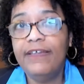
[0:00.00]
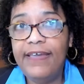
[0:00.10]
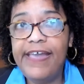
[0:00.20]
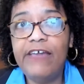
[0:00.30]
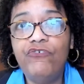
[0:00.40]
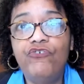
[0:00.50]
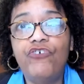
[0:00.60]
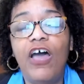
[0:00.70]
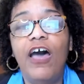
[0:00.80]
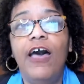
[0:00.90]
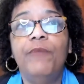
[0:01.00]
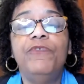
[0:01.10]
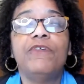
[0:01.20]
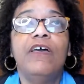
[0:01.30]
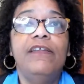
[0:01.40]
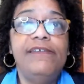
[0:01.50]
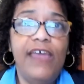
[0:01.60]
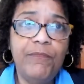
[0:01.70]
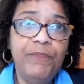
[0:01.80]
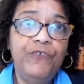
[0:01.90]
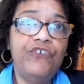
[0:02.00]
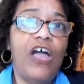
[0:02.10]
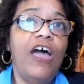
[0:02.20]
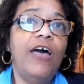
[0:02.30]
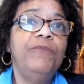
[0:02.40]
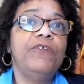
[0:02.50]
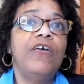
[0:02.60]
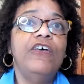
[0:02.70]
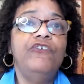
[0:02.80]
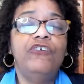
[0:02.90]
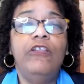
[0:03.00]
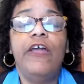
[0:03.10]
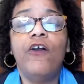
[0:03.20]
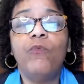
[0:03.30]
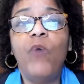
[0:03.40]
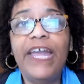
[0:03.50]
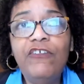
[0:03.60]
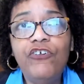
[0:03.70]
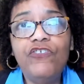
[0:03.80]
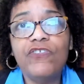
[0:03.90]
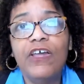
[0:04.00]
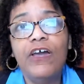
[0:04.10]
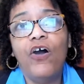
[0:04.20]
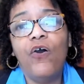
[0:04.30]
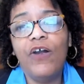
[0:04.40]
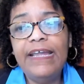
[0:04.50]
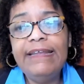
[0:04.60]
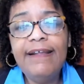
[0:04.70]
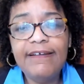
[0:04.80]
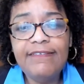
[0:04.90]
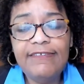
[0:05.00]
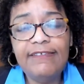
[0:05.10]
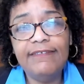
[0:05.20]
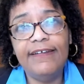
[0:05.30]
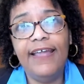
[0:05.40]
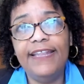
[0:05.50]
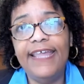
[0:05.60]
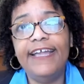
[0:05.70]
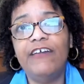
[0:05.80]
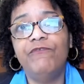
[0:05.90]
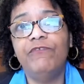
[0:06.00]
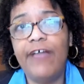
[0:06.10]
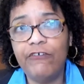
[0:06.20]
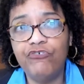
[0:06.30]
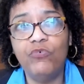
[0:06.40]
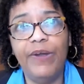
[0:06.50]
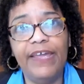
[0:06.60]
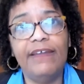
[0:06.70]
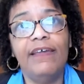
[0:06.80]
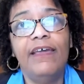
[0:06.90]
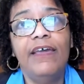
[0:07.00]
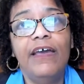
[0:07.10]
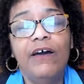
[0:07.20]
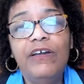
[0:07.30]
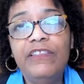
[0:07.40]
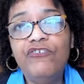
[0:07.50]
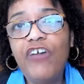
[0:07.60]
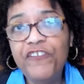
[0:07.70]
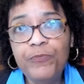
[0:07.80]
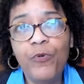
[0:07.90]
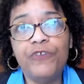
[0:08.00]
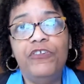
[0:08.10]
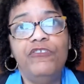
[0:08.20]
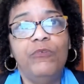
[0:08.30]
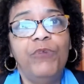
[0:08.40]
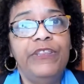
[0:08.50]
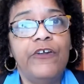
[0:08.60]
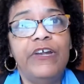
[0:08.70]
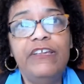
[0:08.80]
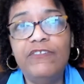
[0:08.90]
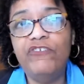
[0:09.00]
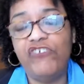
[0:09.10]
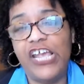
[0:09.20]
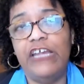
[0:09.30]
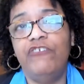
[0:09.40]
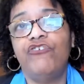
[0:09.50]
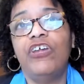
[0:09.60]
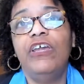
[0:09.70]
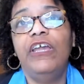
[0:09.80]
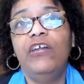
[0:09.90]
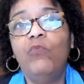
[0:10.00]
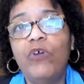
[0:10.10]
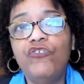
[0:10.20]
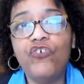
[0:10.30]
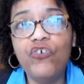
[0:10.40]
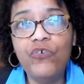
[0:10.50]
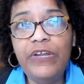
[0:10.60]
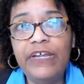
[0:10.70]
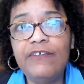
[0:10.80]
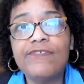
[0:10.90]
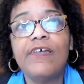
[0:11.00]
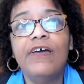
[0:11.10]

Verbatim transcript: cash jobs, temp jobs. So their wages are inconsistent and they can fluctuate. In the child support system, when there is a change in one's earnings,